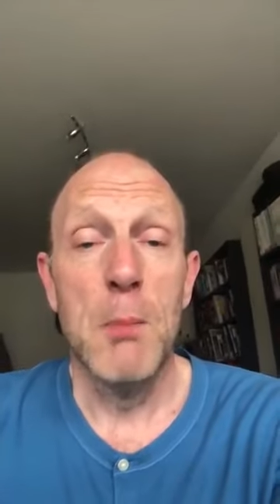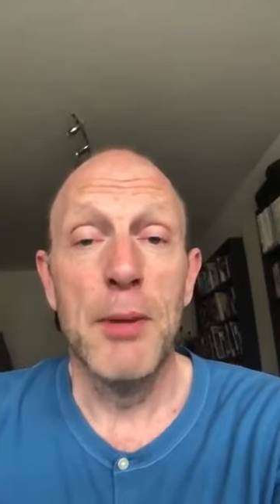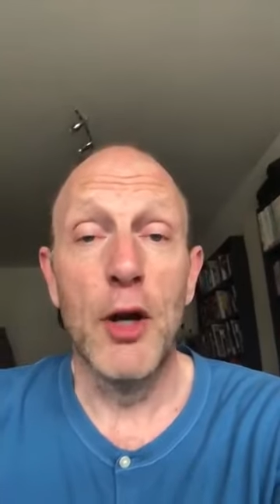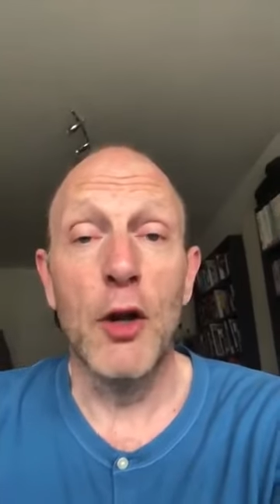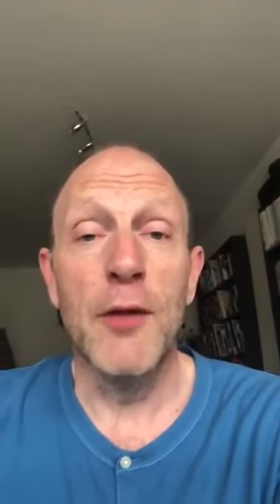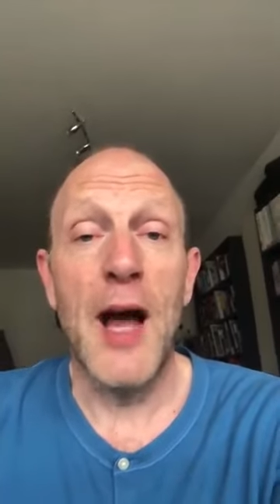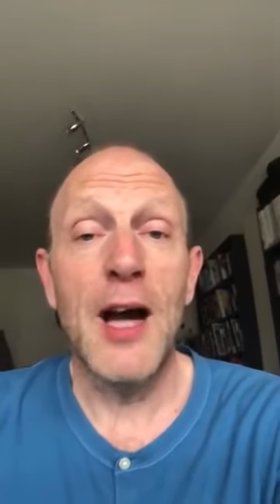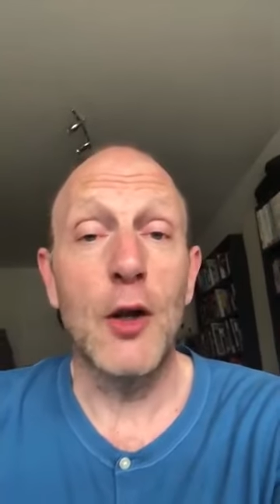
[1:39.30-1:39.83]

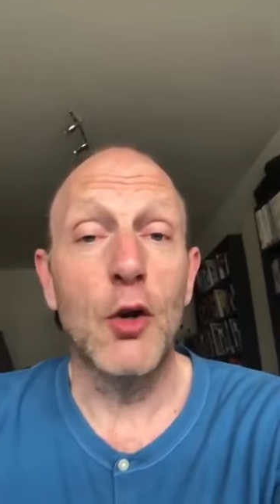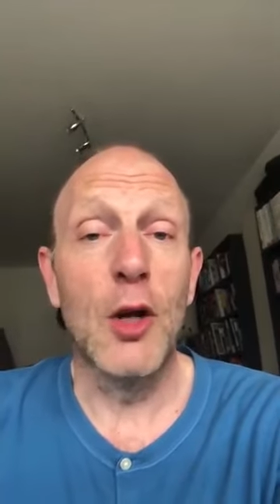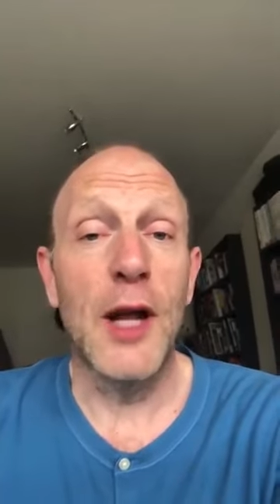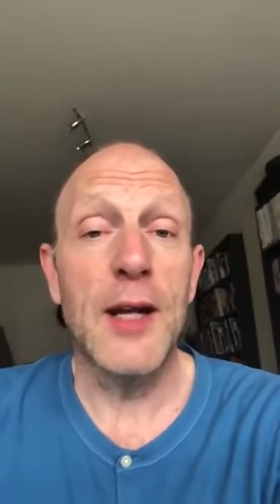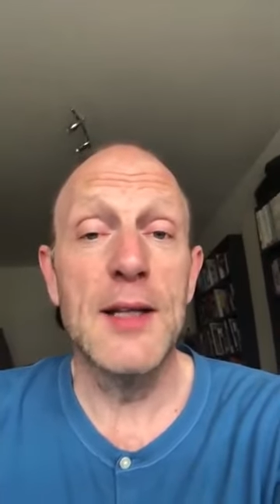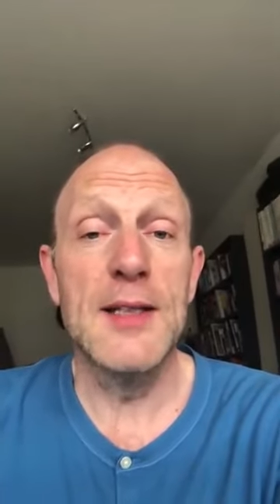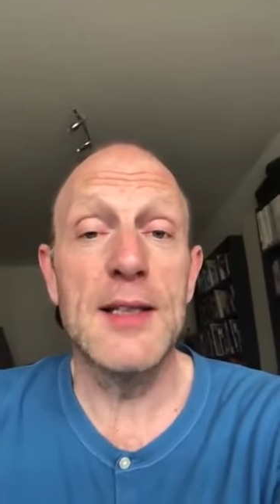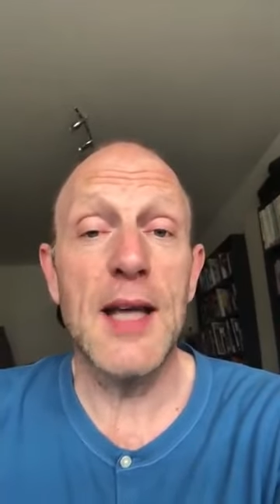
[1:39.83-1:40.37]
Beyond that, all
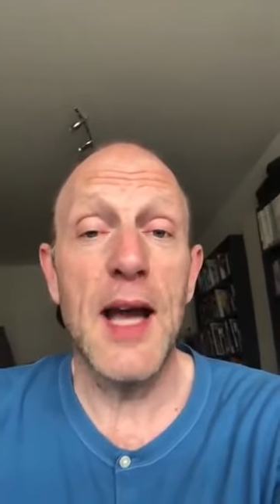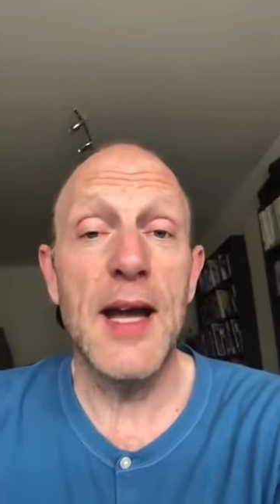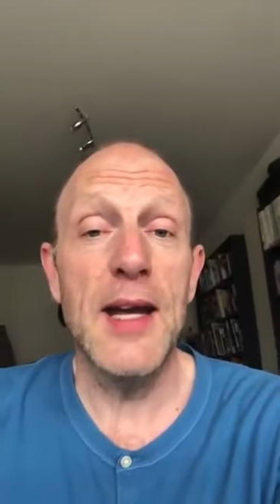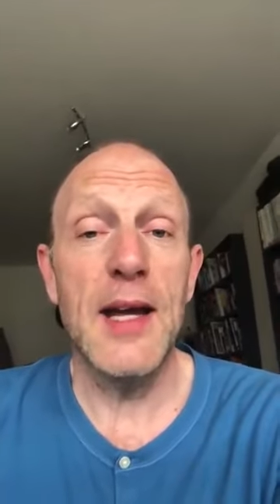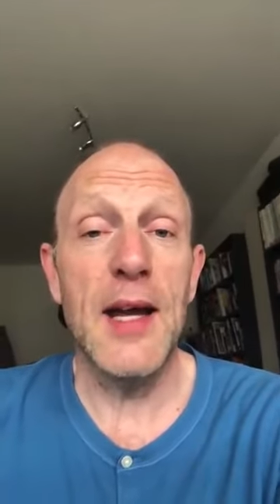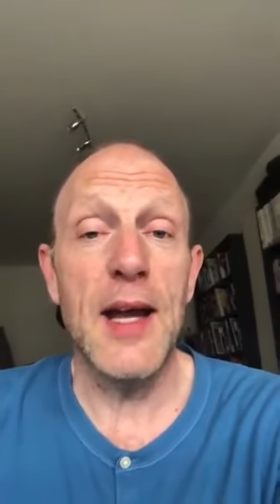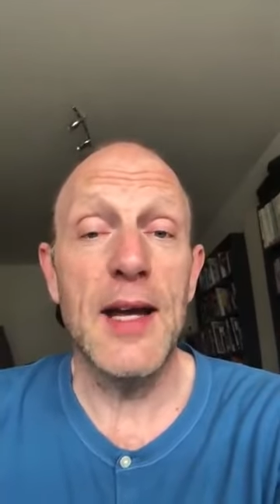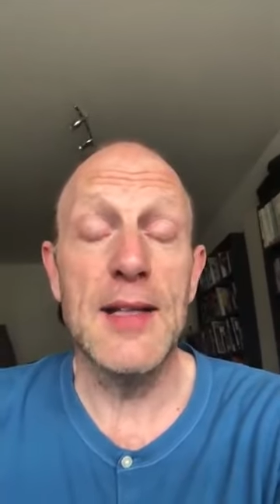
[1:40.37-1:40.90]
I can
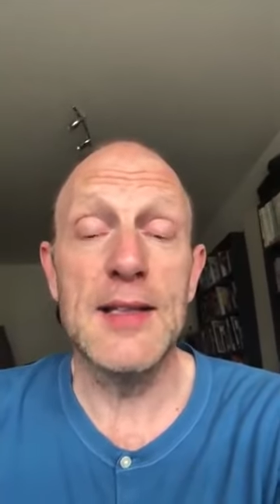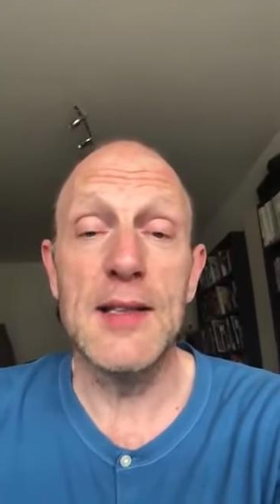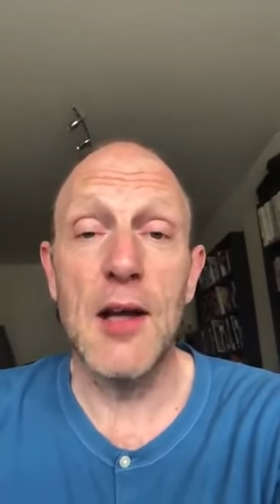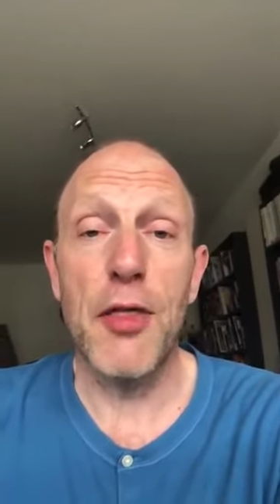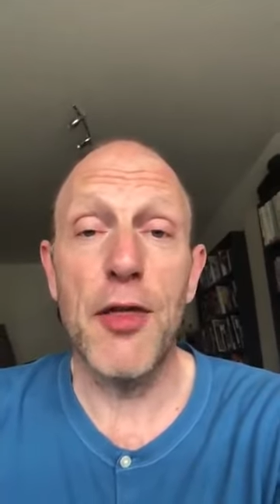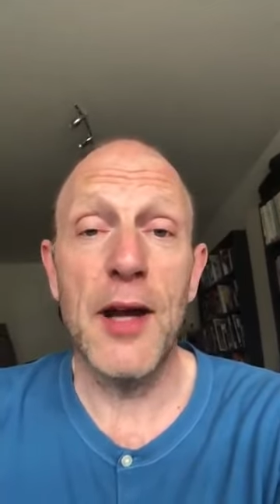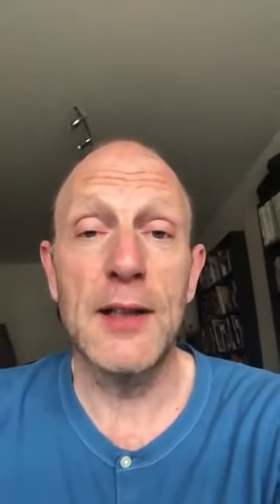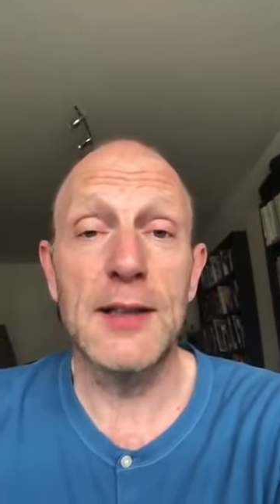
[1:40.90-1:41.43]
say is
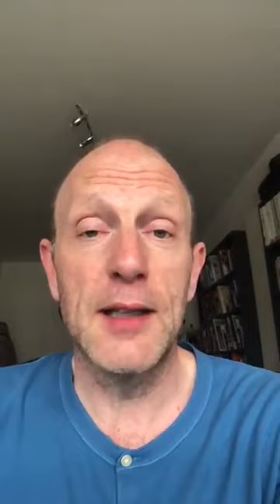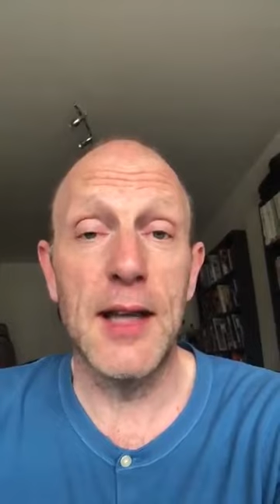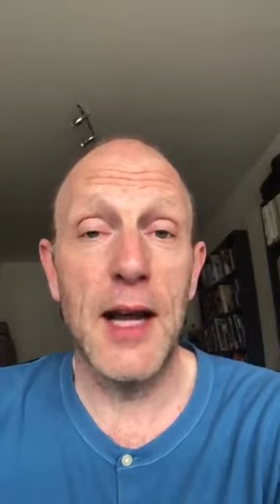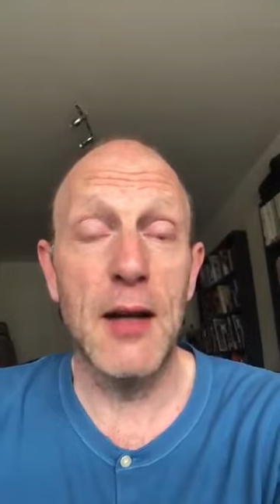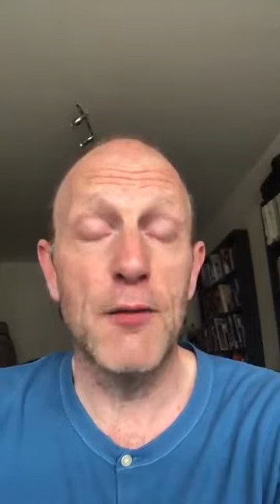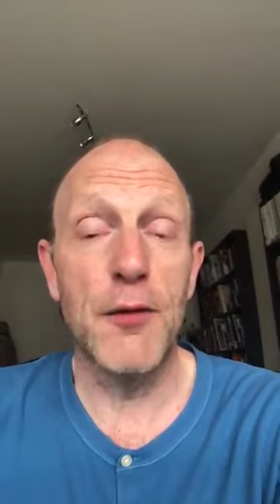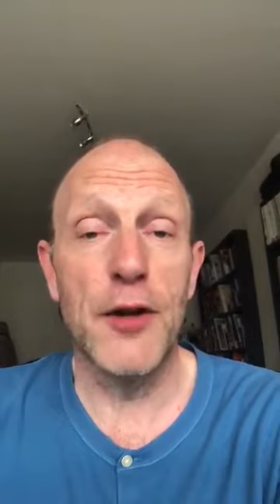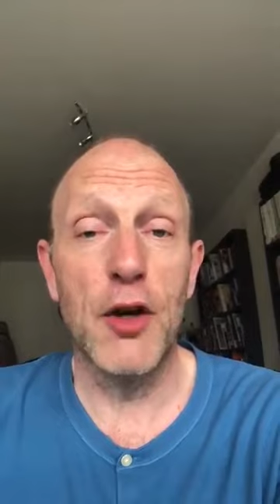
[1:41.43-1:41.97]
thanks
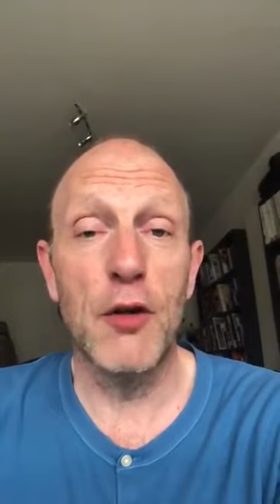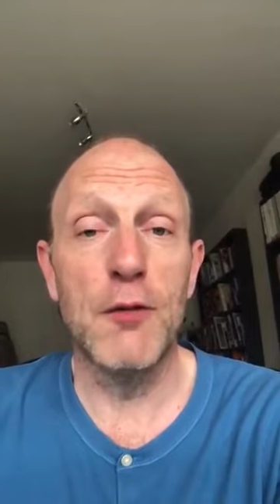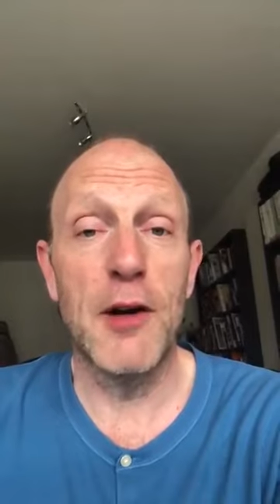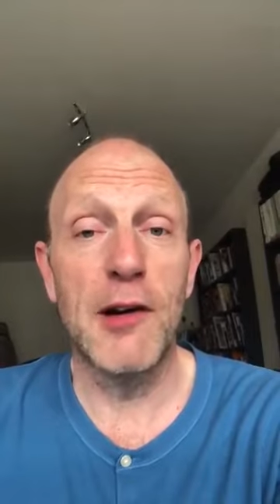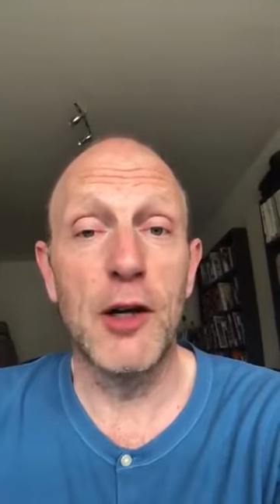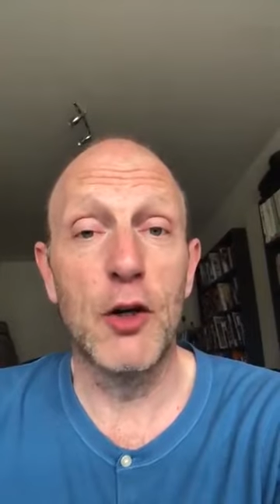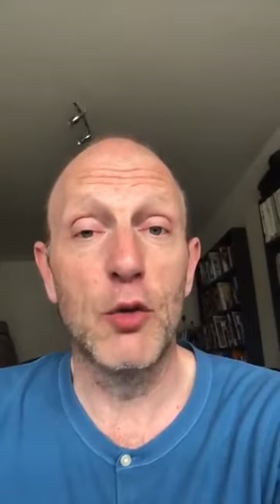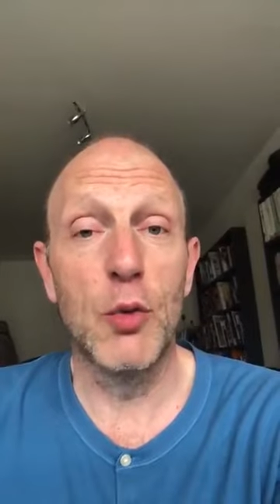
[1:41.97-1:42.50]
again for your
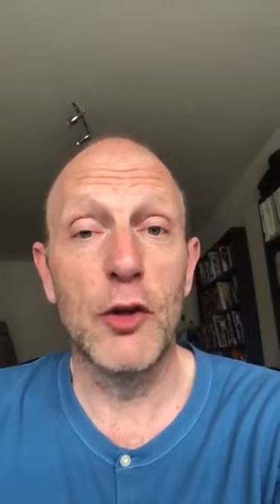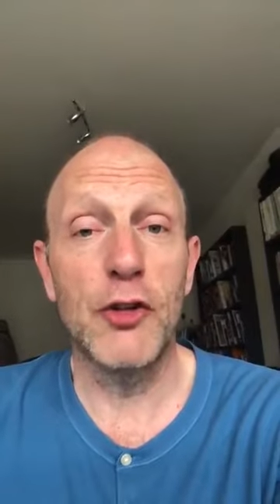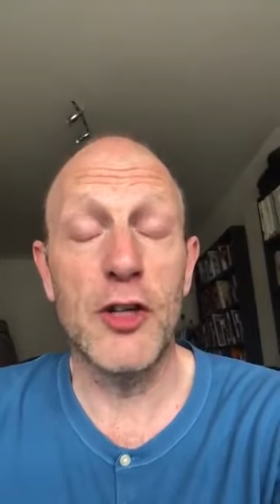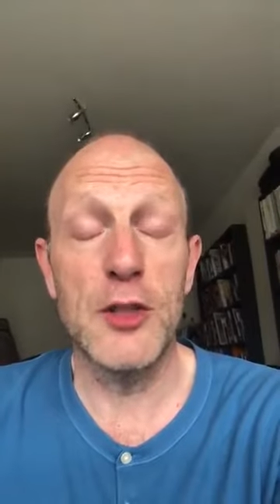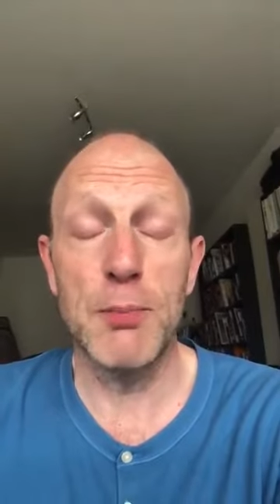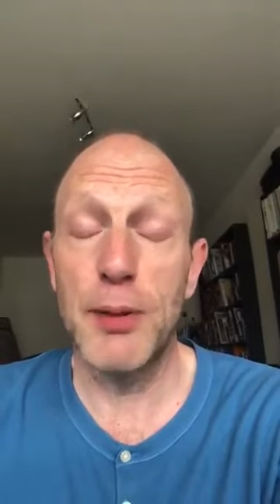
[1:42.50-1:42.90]
very good wishes.